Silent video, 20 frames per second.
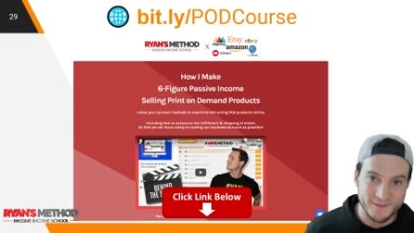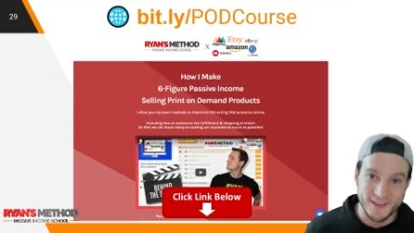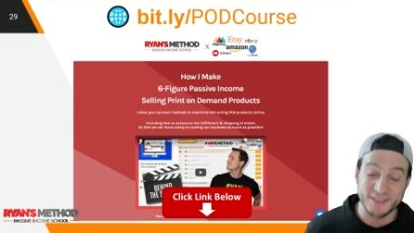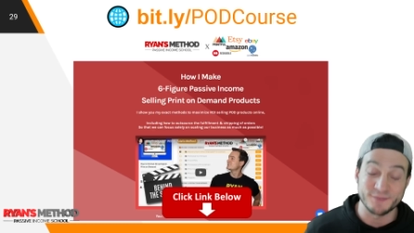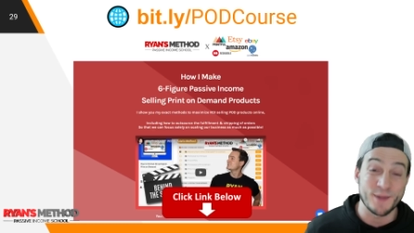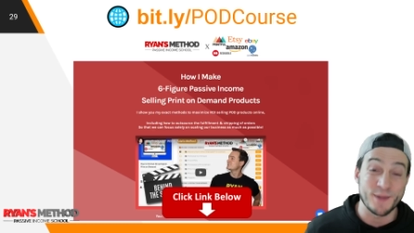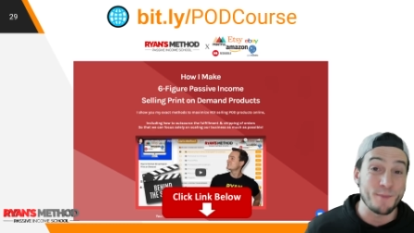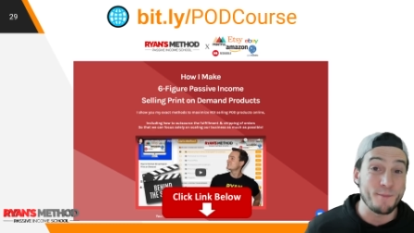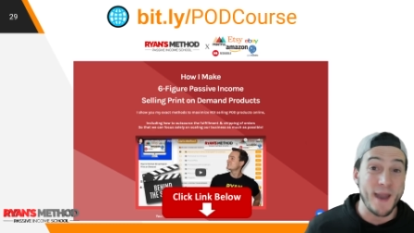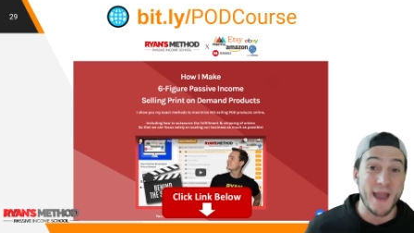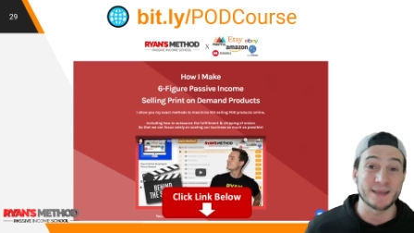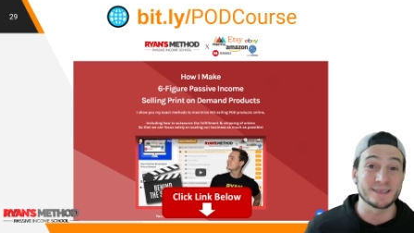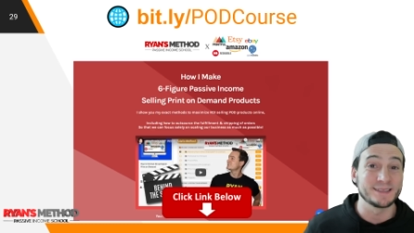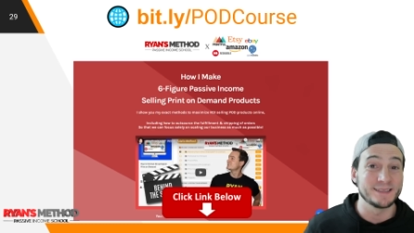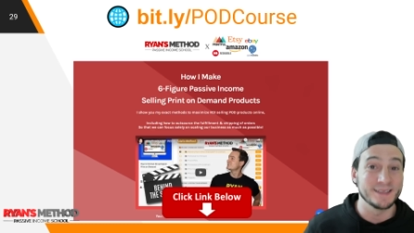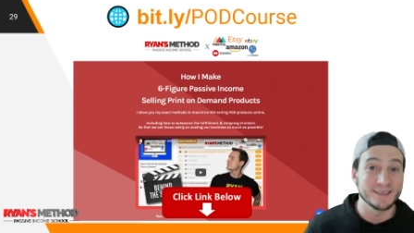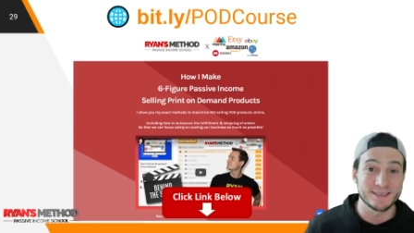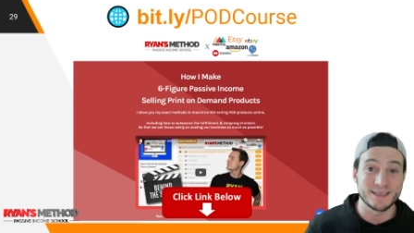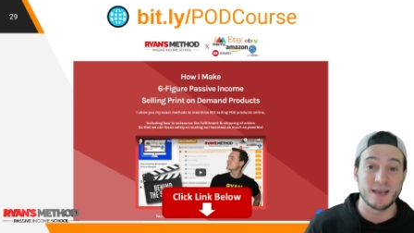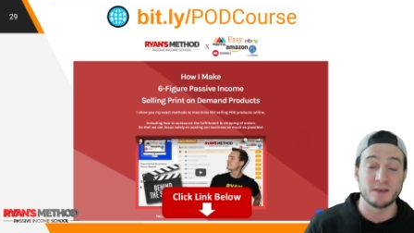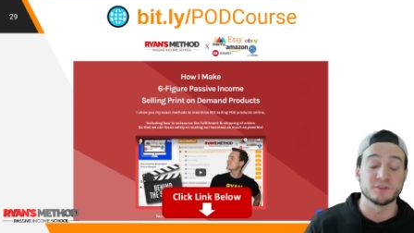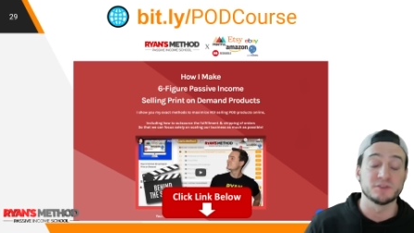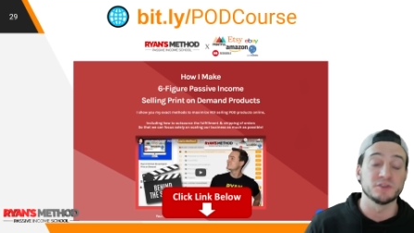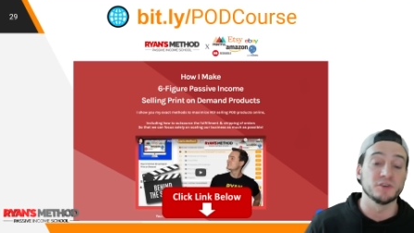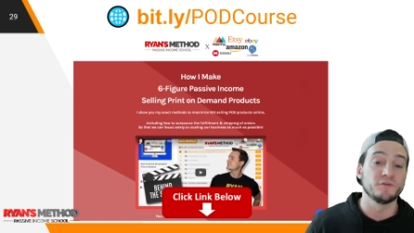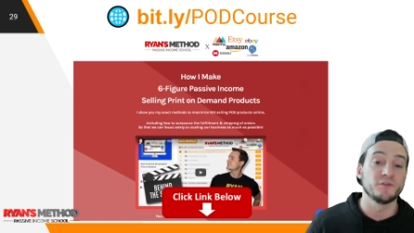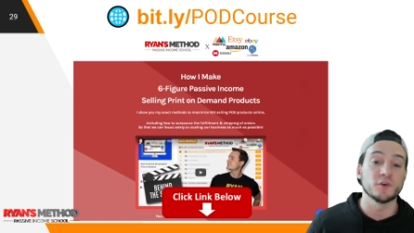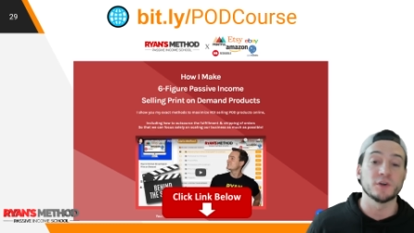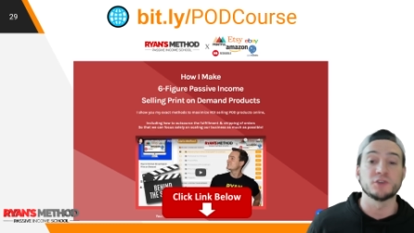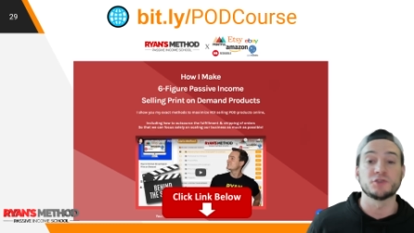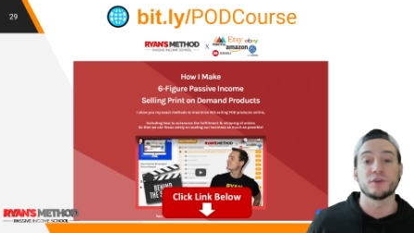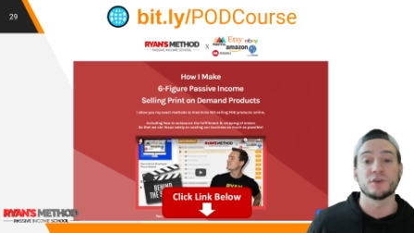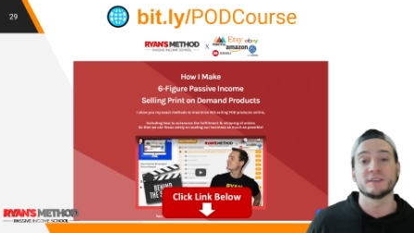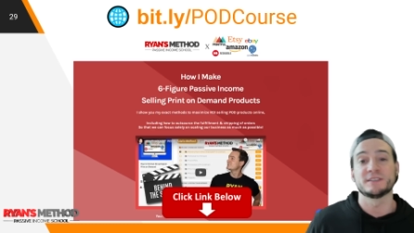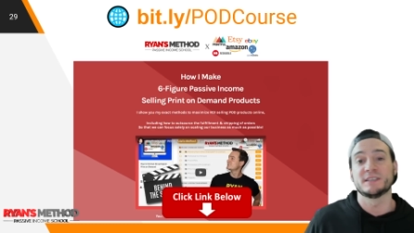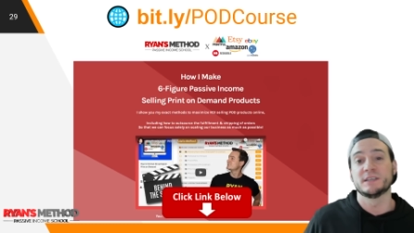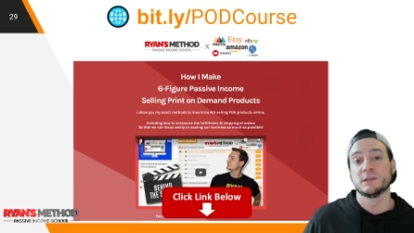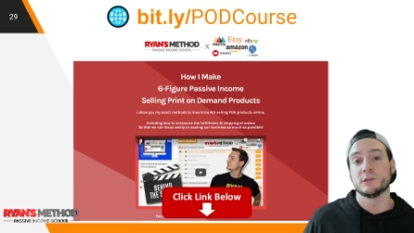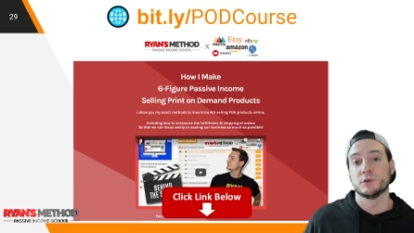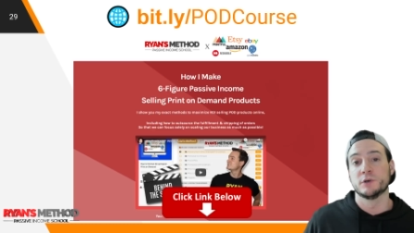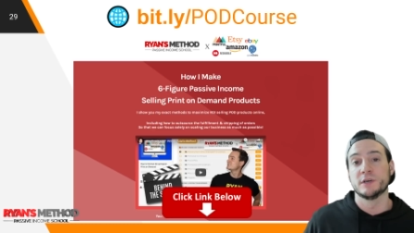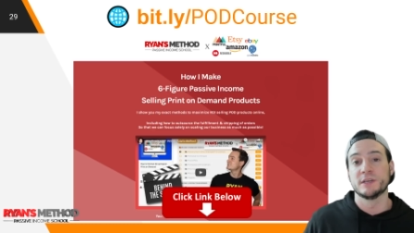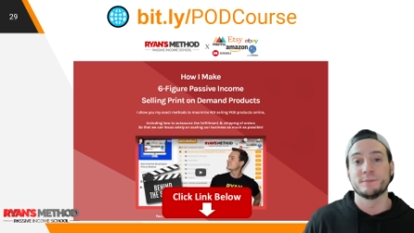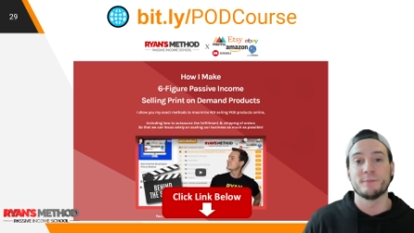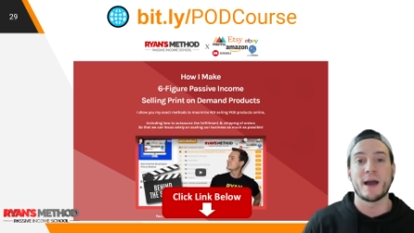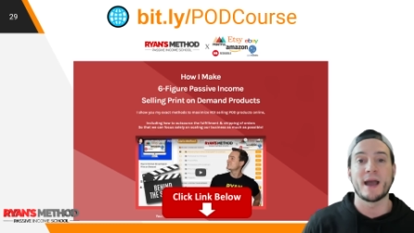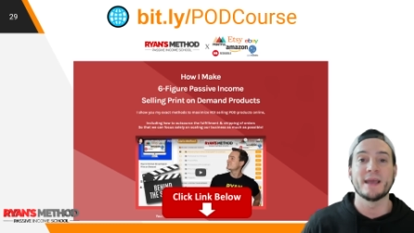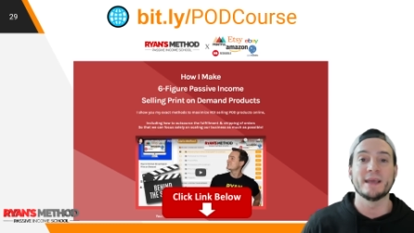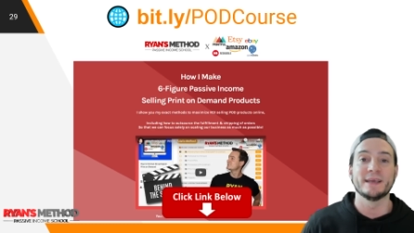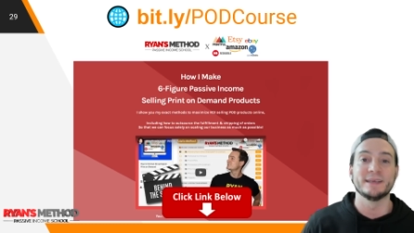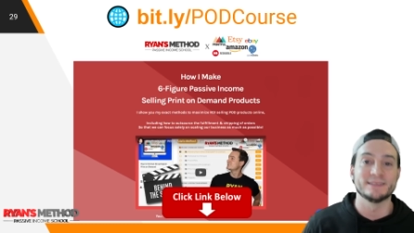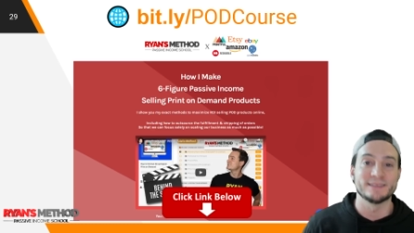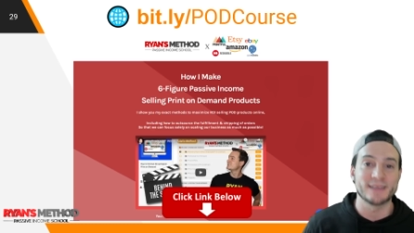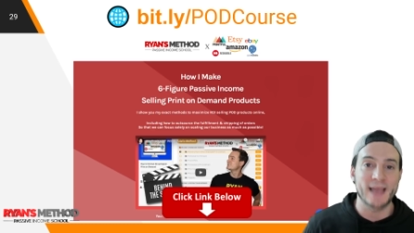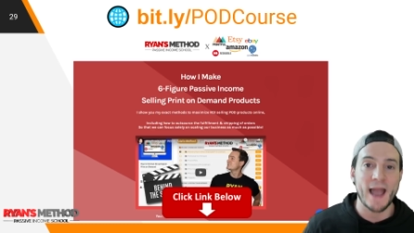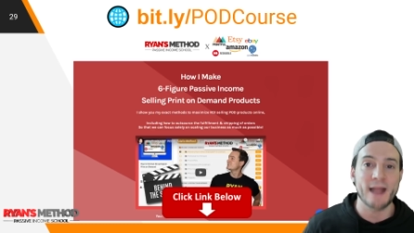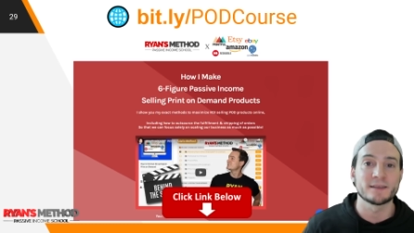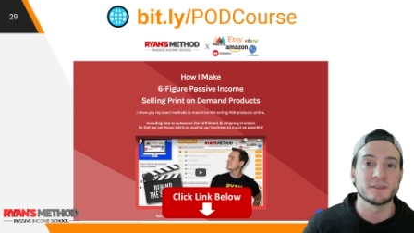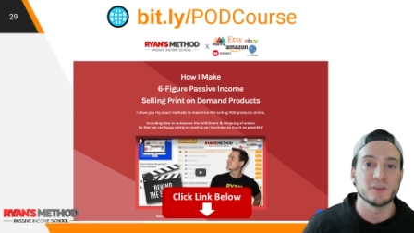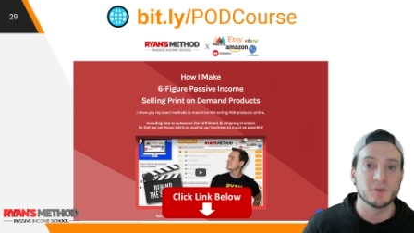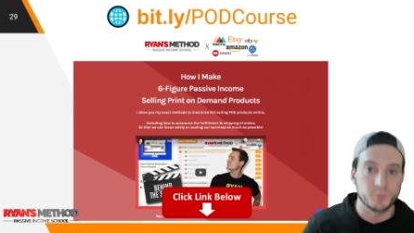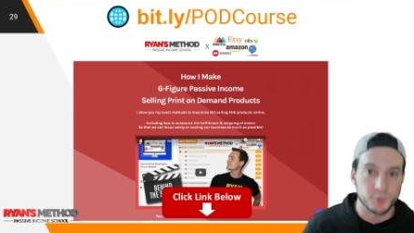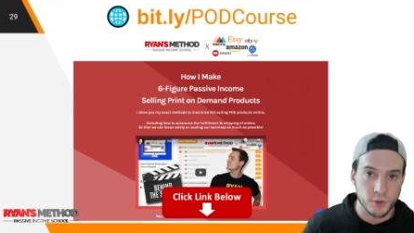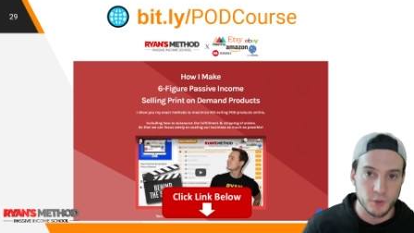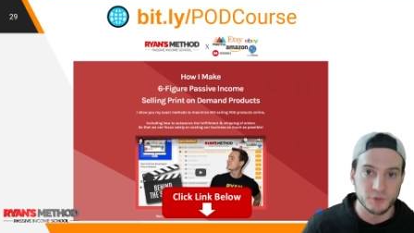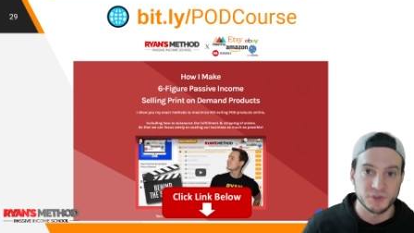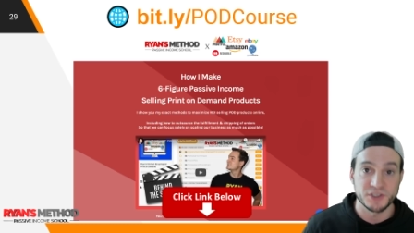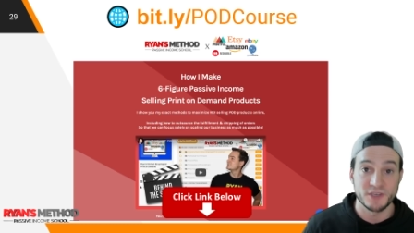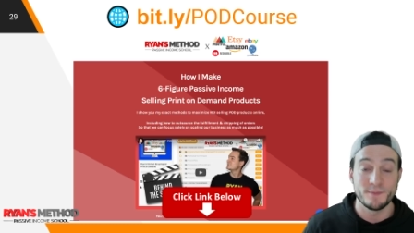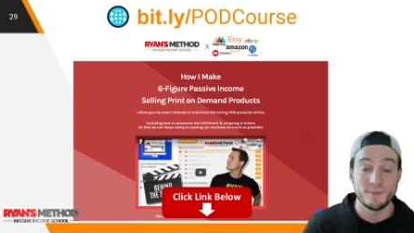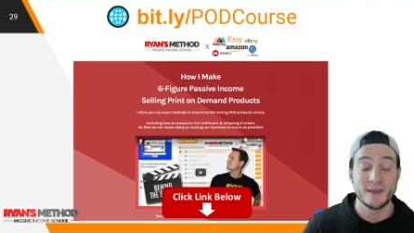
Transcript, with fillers: That's my max discount. So if you're interested in learning my exact approach to